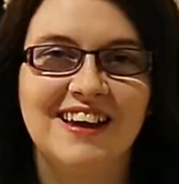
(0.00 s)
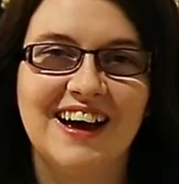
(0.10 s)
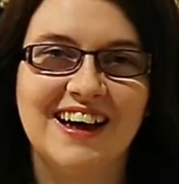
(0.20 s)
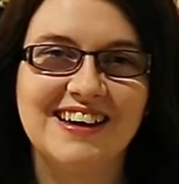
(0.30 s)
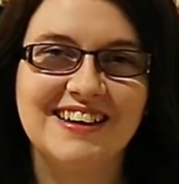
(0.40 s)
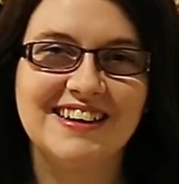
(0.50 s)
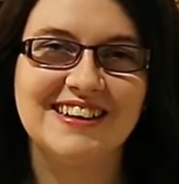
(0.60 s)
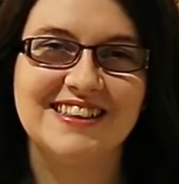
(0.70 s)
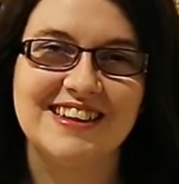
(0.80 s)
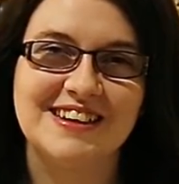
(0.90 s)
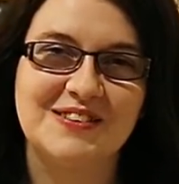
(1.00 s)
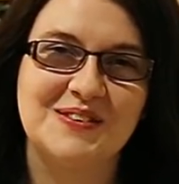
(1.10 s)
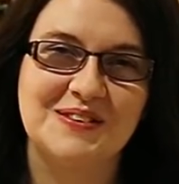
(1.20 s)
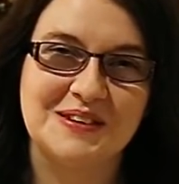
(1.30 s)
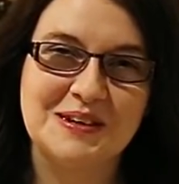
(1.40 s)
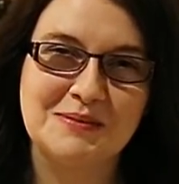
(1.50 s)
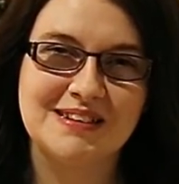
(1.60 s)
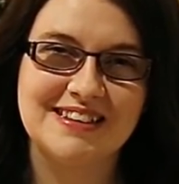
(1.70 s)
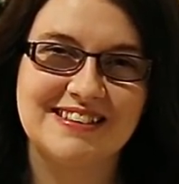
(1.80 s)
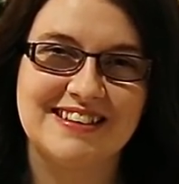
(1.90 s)
Hi, and thanks for joining
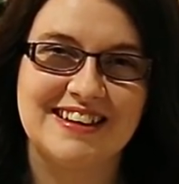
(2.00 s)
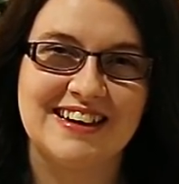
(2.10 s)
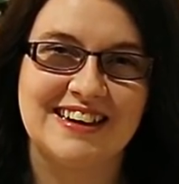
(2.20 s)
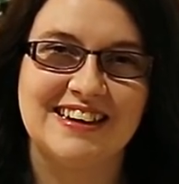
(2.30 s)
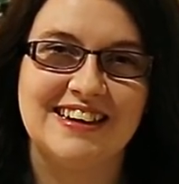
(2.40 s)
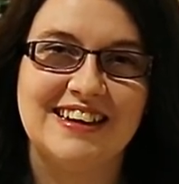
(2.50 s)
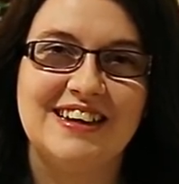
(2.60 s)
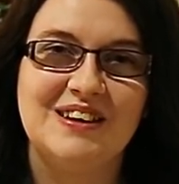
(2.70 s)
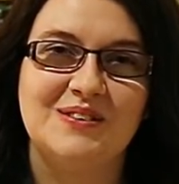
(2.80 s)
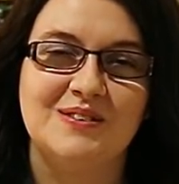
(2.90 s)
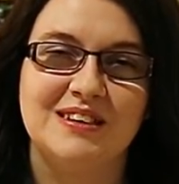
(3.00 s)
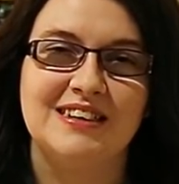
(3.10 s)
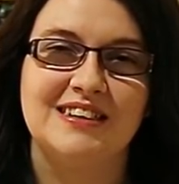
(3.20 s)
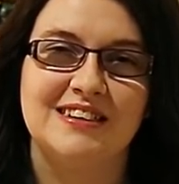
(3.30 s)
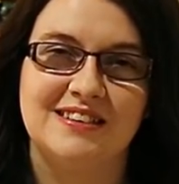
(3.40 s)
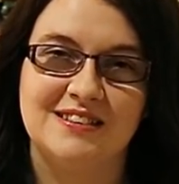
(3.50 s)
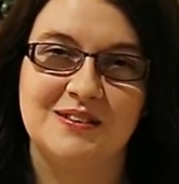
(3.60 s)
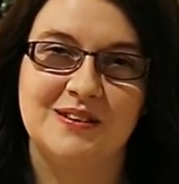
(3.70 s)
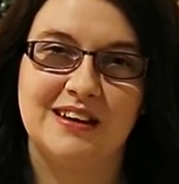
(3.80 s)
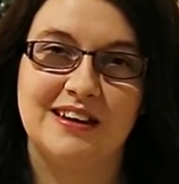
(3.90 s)
me today. We are
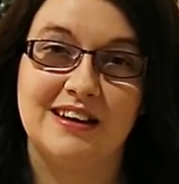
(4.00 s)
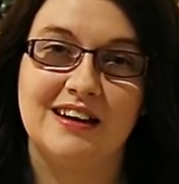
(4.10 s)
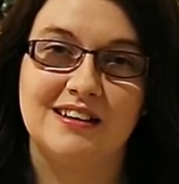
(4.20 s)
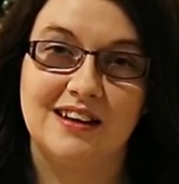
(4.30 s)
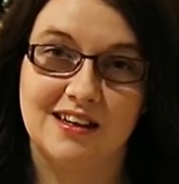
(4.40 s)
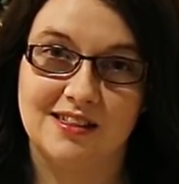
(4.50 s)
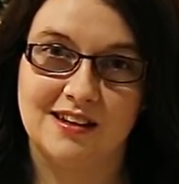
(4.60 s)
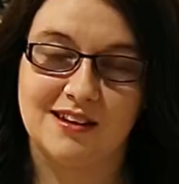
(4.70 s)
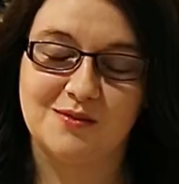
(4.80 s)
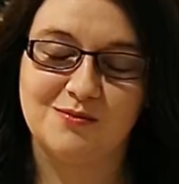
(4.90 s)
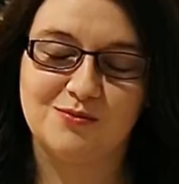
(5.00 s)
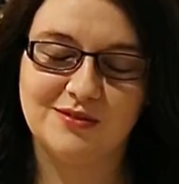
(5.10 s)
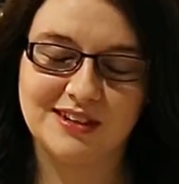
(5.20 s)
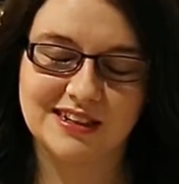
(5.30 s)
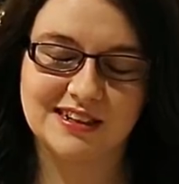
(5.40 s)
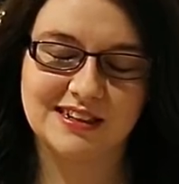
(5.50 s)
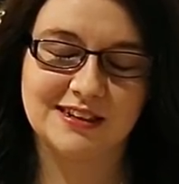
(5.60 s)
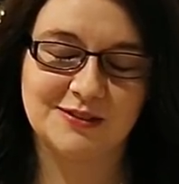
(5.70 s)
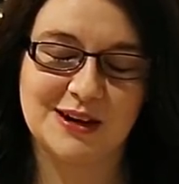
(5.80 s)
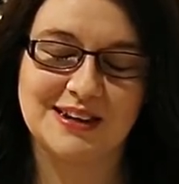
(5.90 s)
doing another
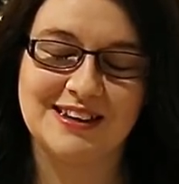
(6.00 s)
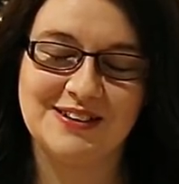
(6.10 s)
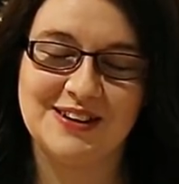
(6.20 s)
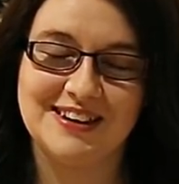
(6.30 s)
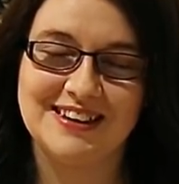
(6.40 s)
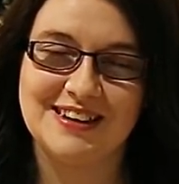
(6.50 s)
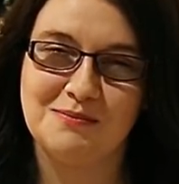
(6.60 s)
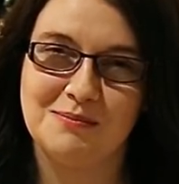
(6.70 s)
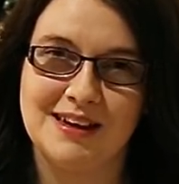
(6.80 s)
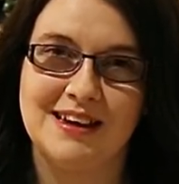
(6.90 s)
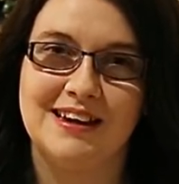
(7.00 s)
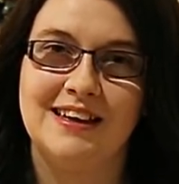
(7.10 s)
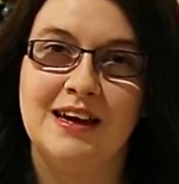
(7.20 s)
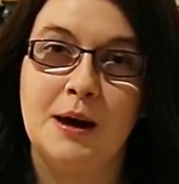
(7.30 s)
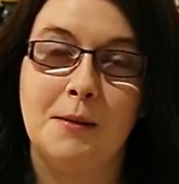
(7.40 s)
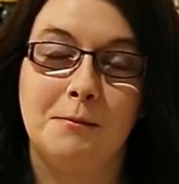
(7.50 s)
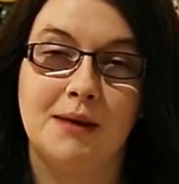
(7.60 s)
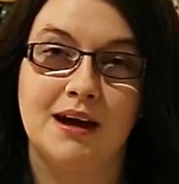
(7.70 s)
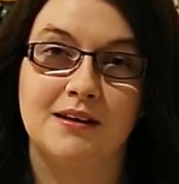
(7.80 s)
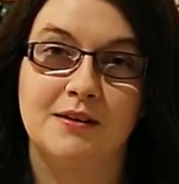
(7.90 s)
really big
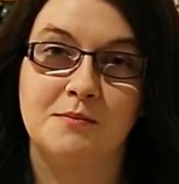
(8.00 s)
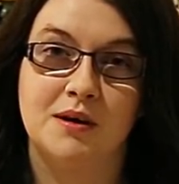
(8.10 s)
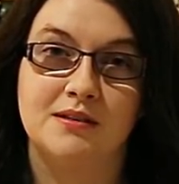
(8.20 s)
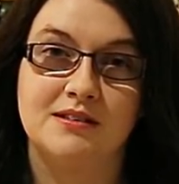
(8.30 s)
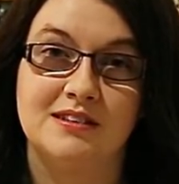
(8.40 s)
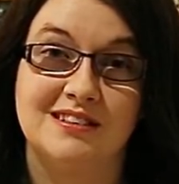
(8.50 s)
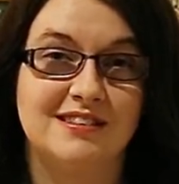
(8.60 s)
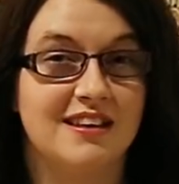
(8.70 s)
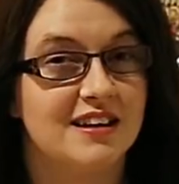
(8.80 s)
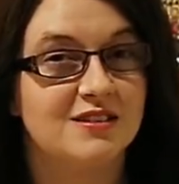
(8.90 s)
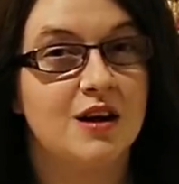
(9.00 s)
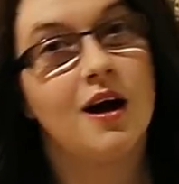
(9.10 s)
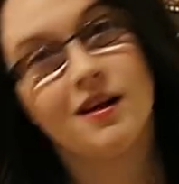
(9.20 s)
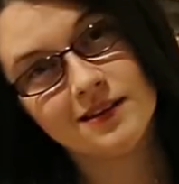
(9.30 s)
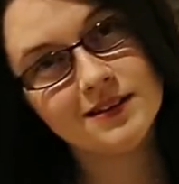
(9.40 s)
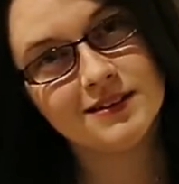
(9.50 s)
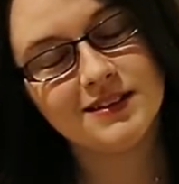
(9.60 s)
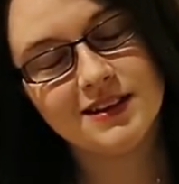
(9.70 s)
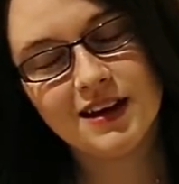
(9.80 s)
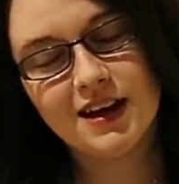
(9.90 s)
manga unboxing slash haul.